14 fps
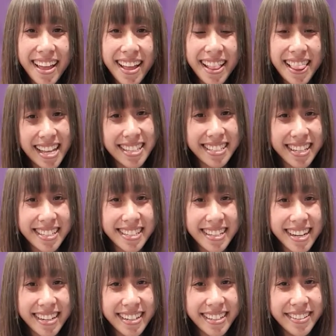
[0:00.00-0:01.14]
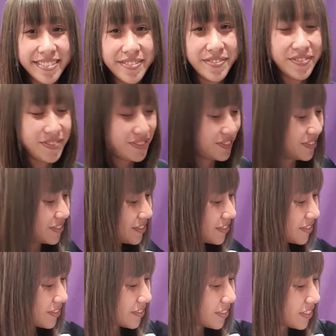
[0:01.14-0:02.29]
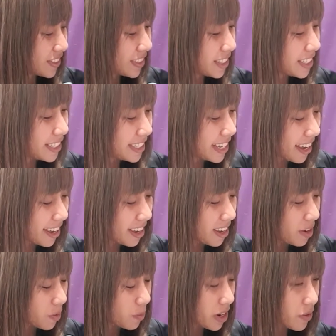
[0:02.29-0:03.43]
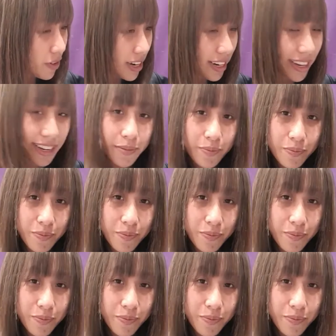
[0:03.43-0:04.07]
Let's get started. Today we're reading